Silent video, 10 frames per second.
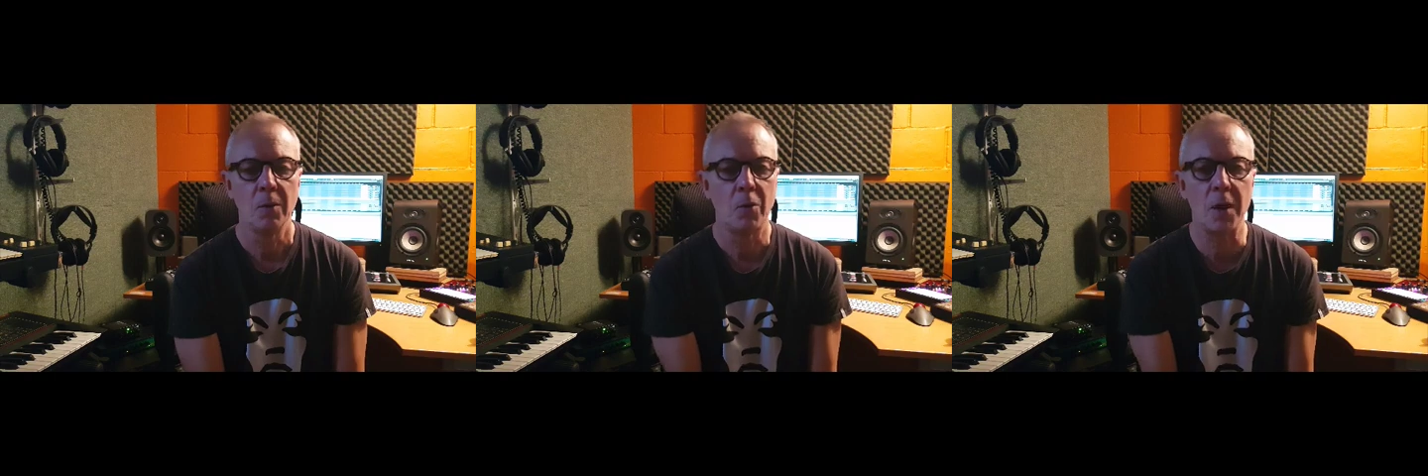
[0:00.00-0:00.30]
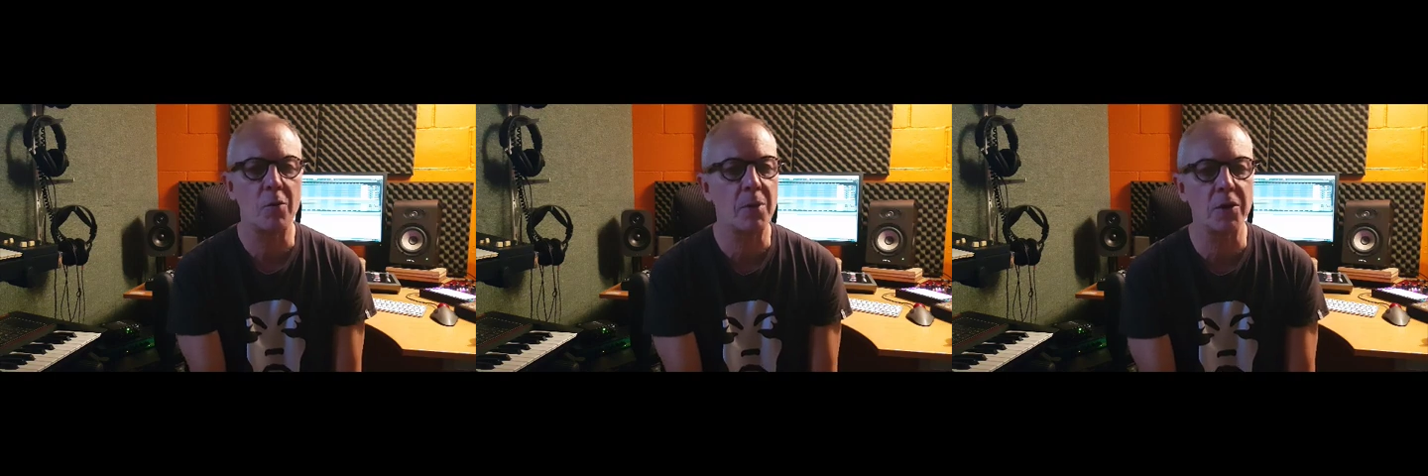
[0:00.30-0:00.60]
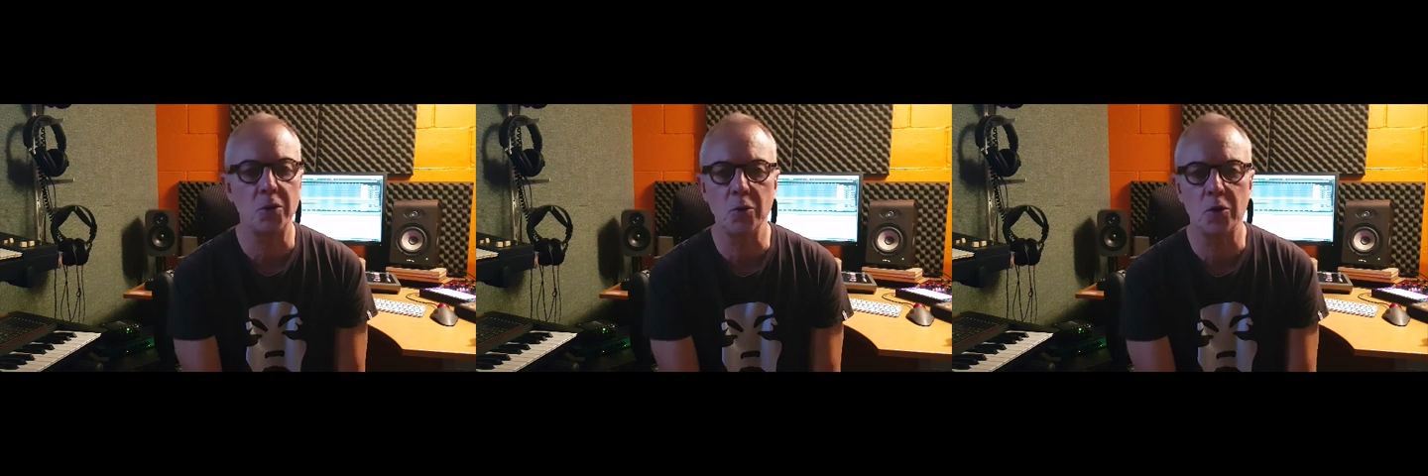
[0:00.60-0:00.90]
Whatever
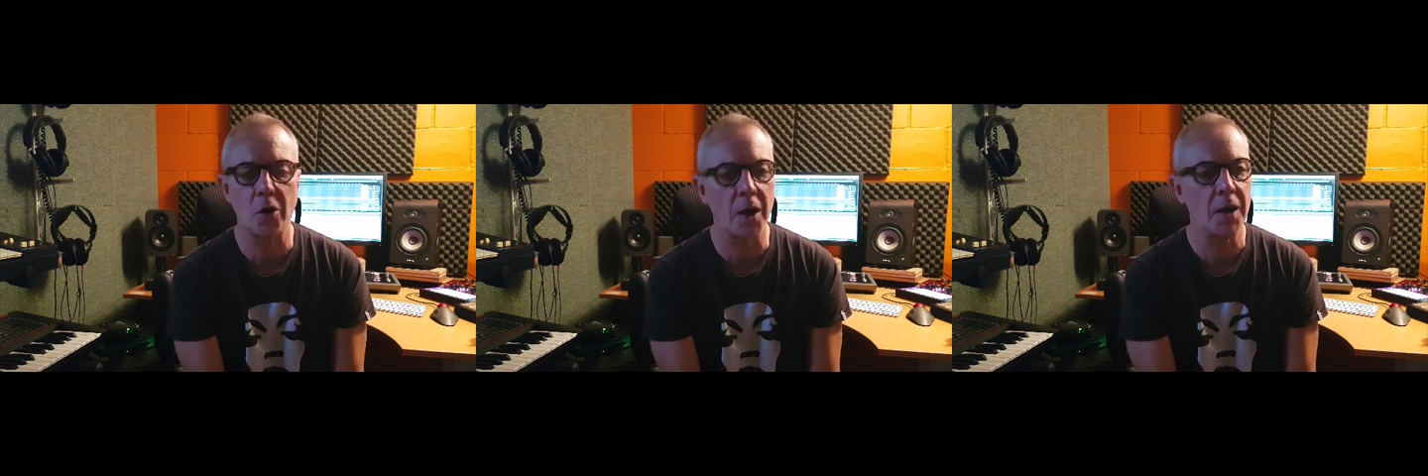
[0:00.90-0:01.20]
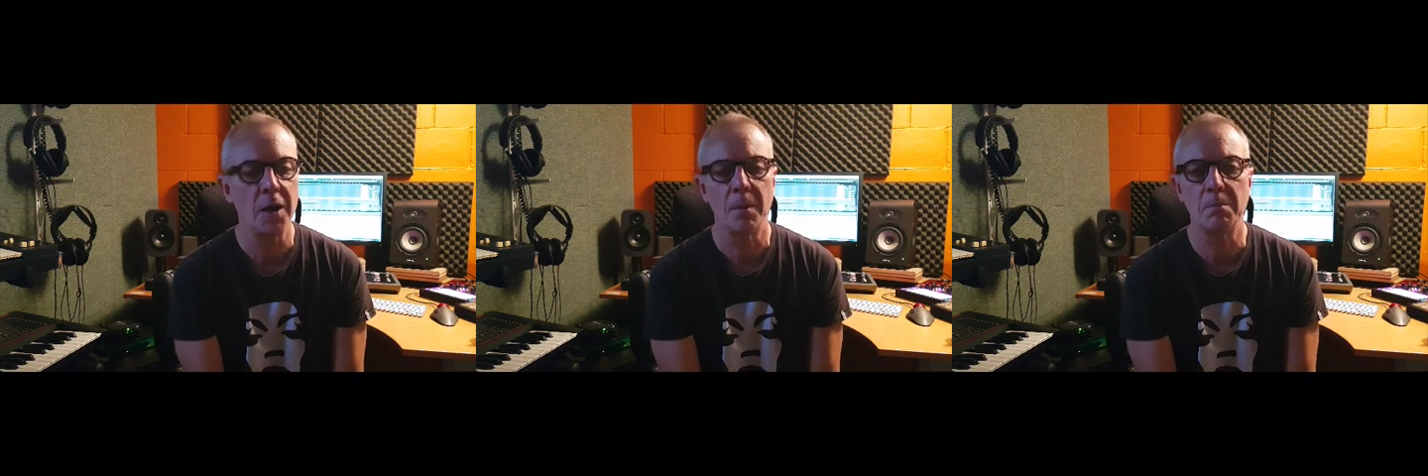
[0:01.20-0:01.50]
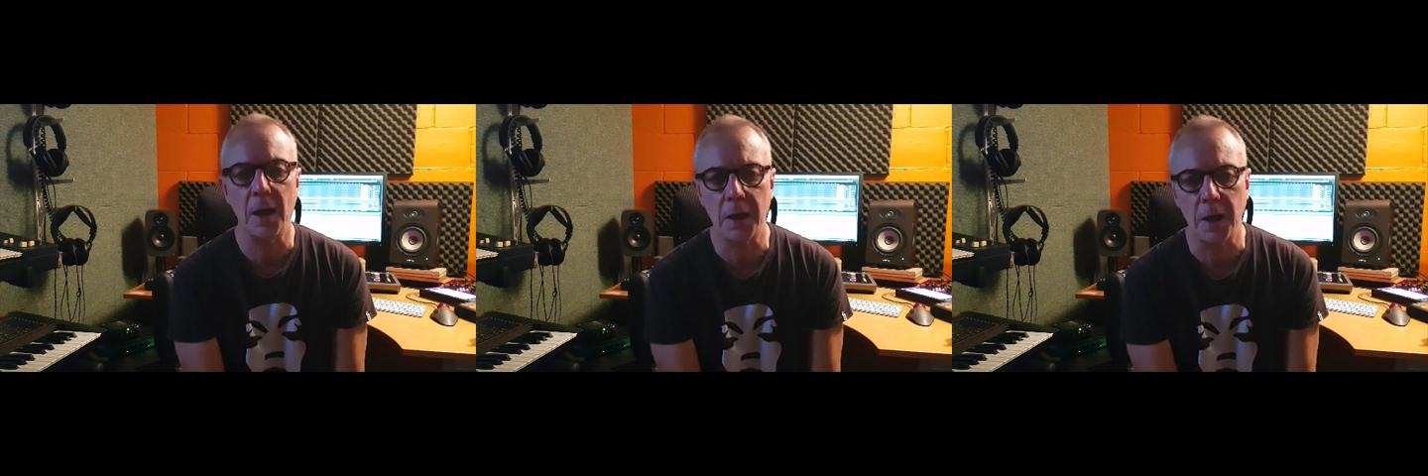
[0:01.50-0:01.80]
brings you joy,
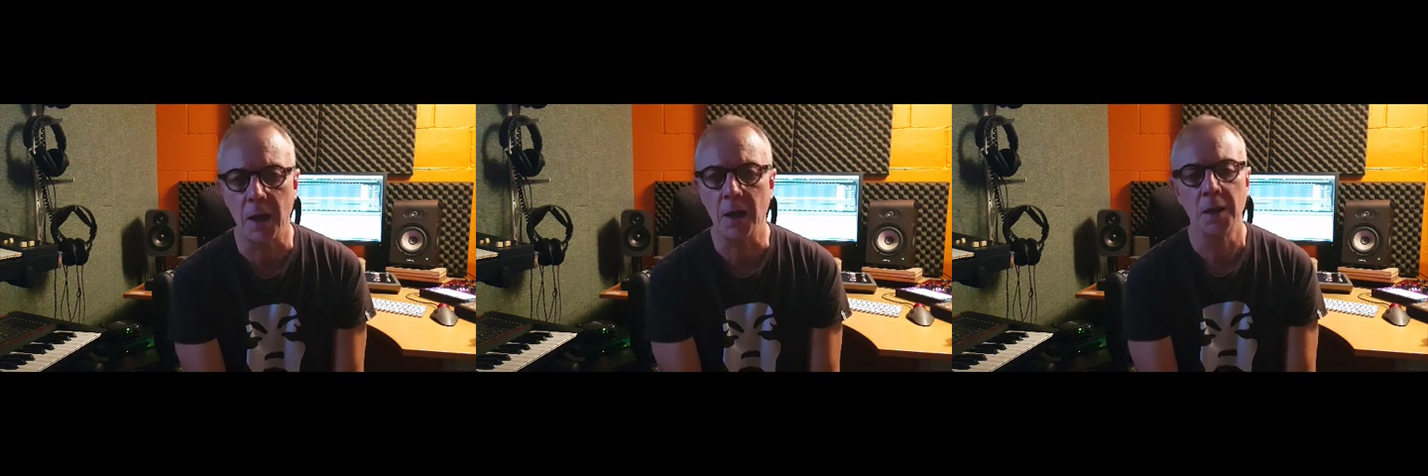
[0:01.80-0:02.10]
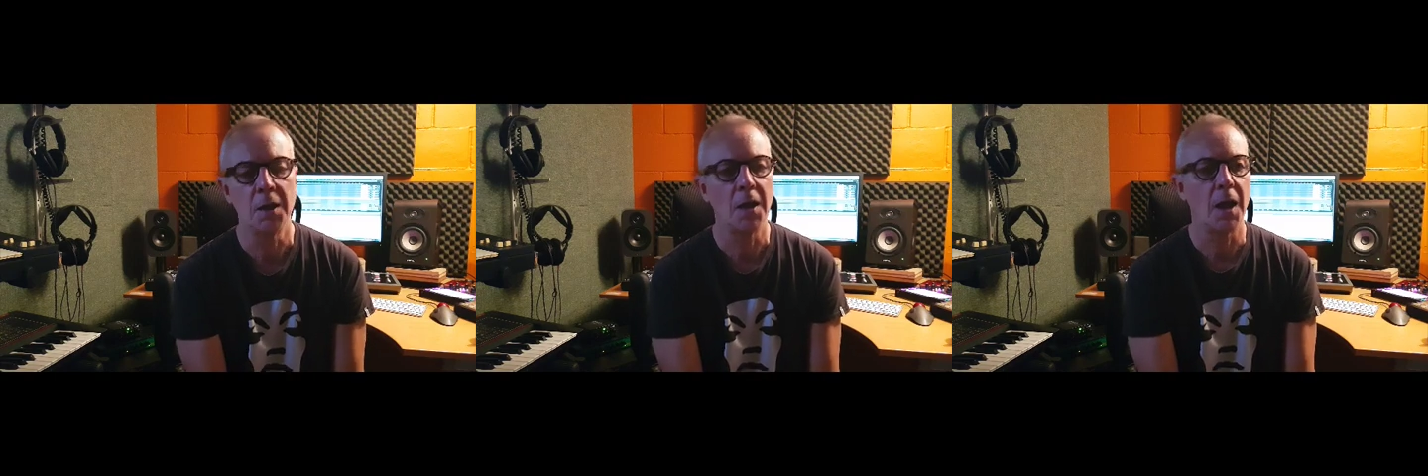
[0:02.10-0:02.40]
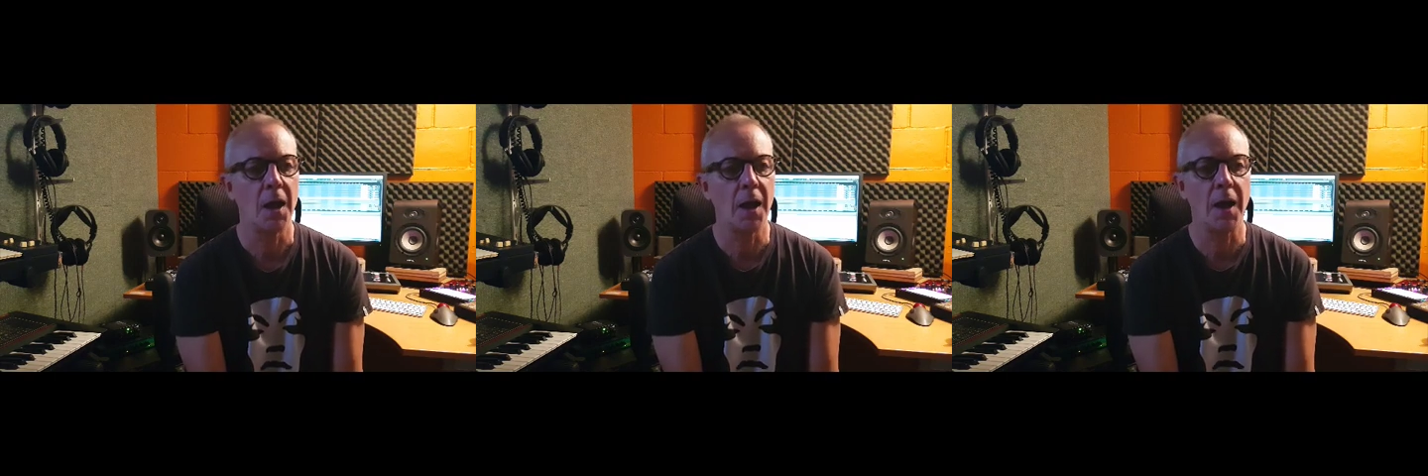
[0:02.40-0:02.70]
make it
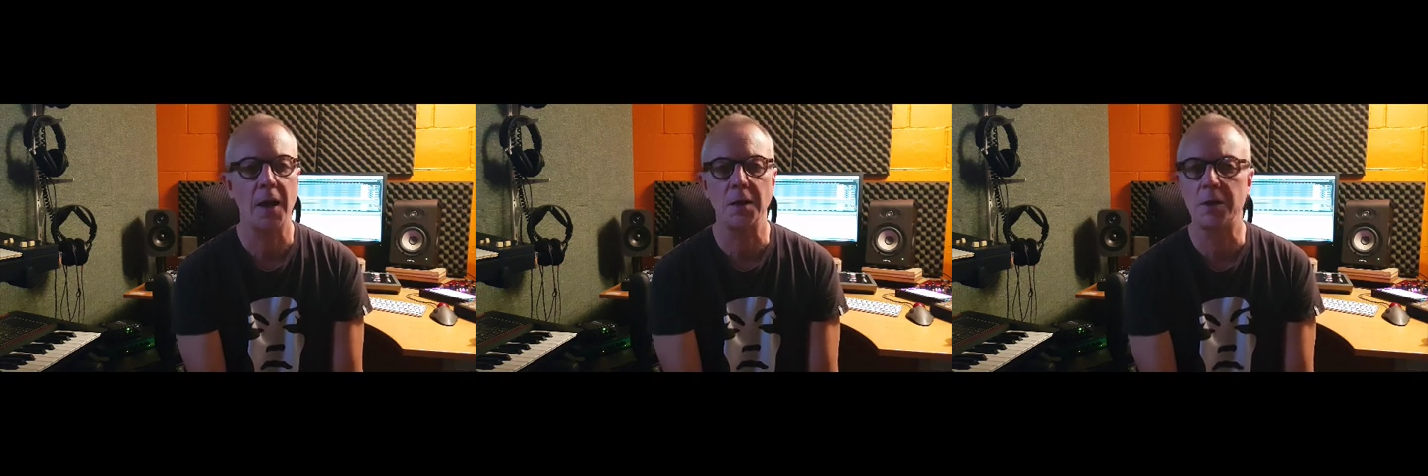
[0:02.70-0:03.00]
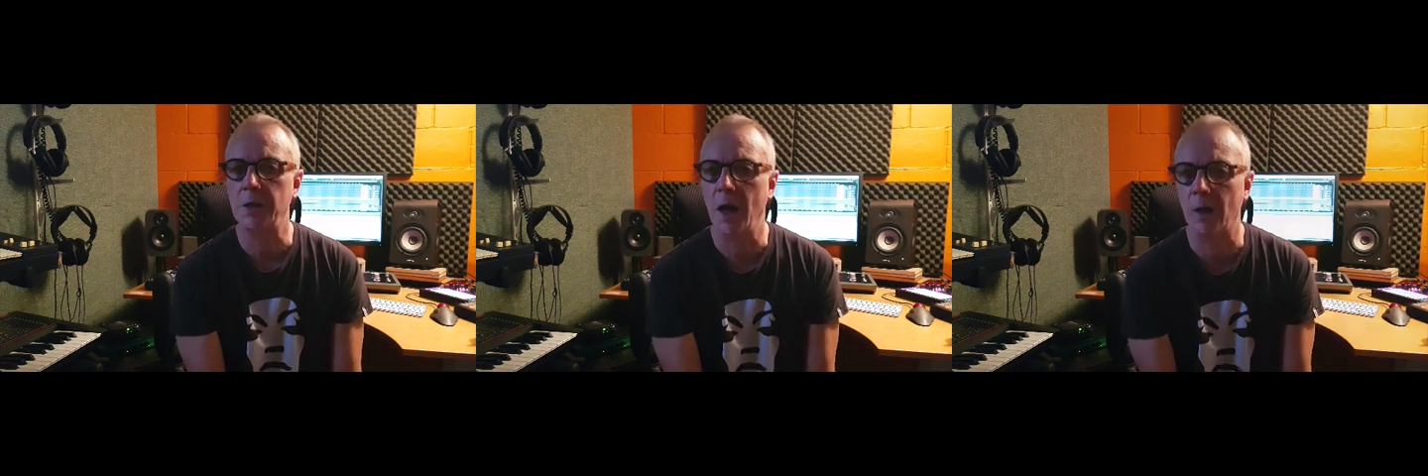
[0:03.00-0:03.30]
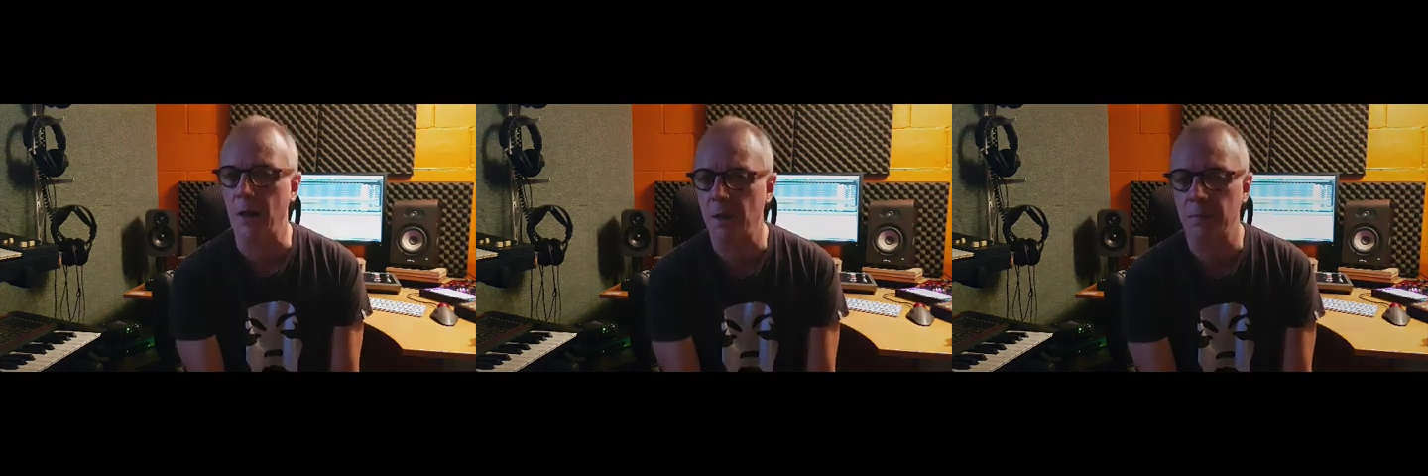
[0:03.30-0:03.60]
and share
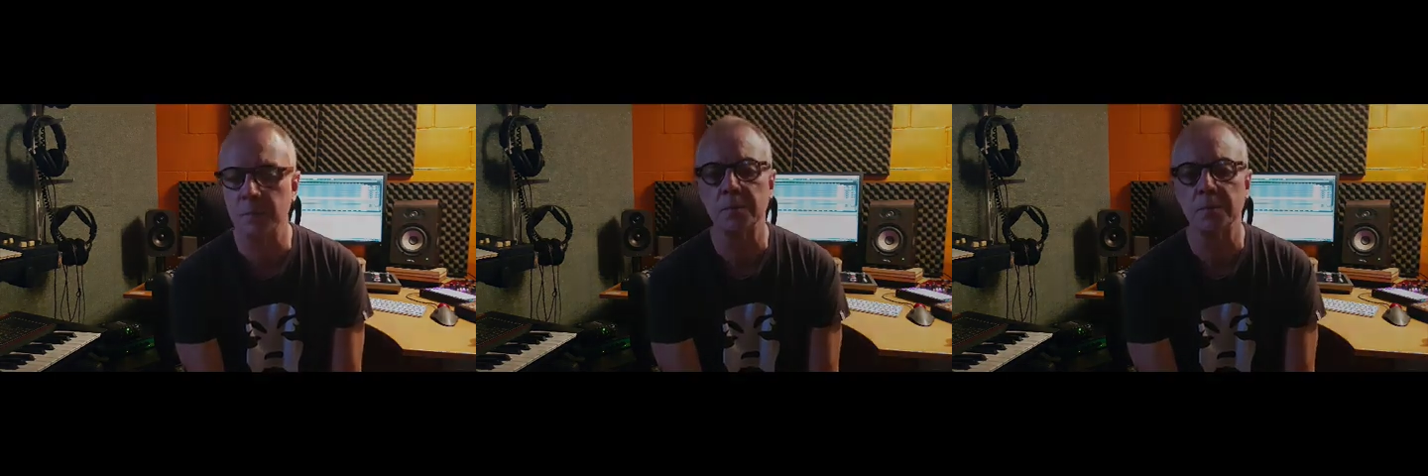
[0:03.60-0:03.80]
it.